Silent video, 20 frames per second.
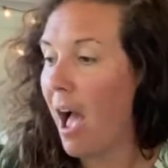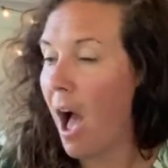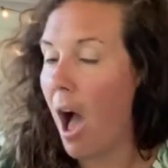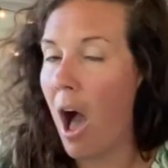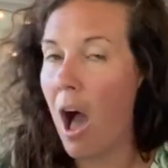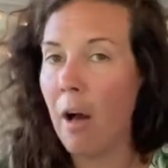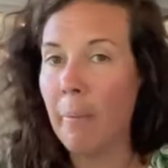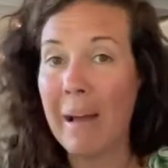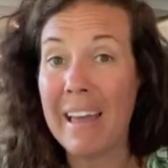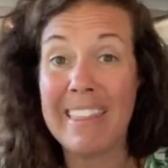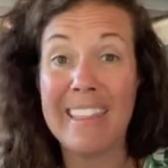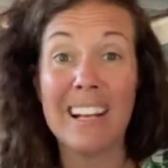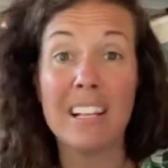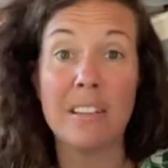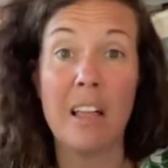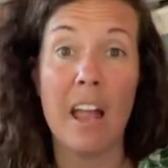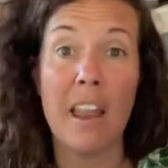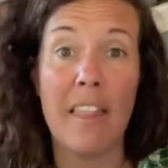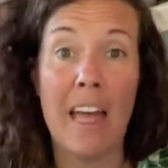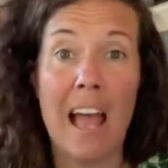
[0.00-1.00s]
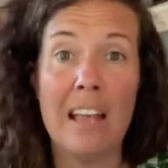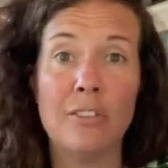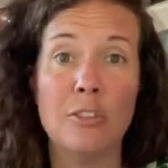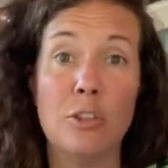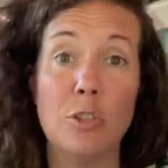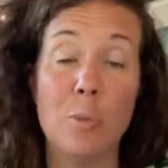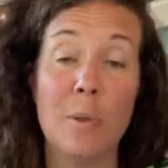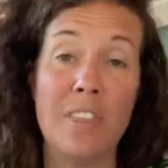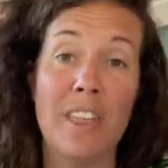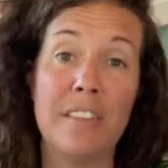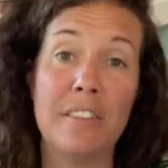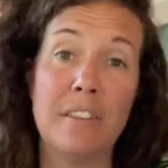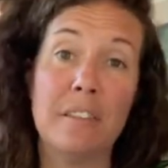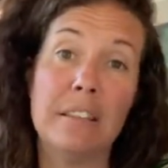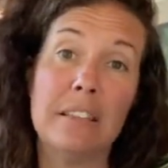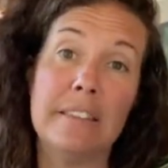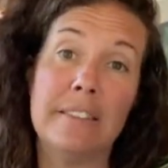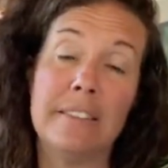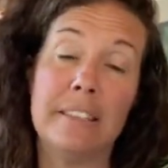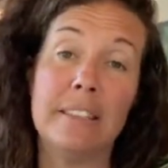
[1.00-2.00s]
I think a lot of that has to do with
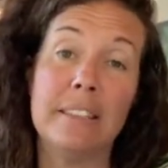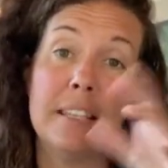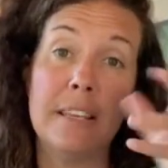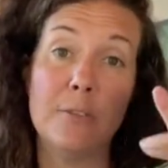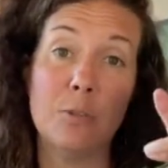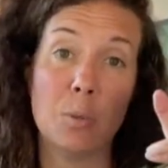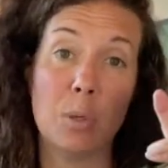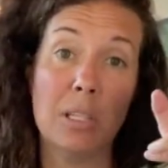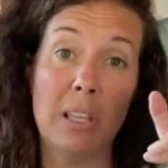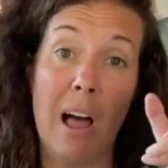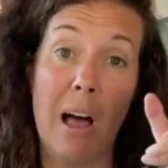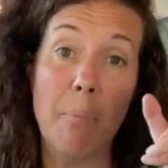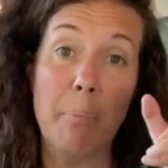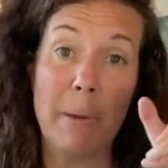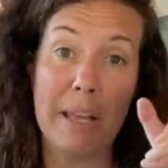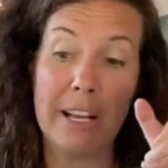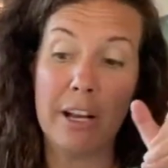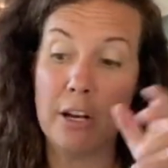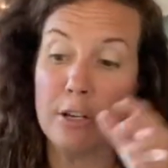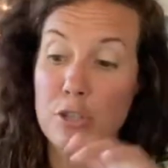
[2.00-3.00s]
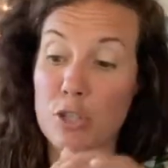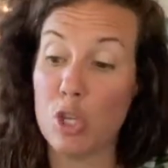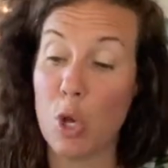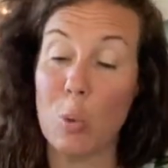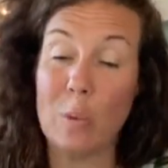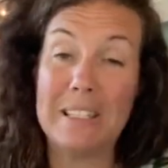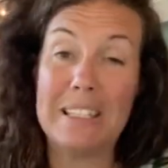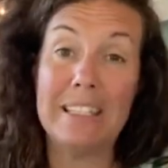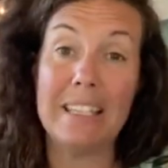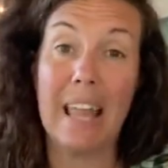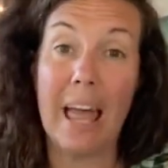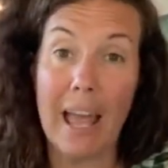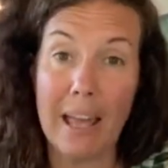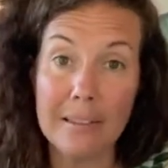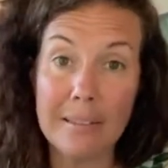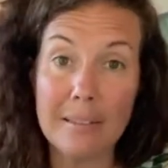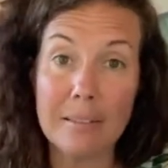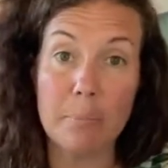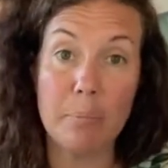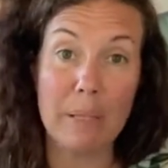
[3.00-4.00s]
the leaves were a lot bigger, so
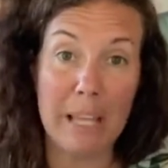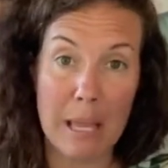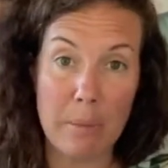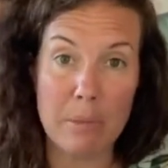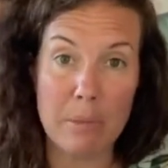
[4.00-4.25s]
less plant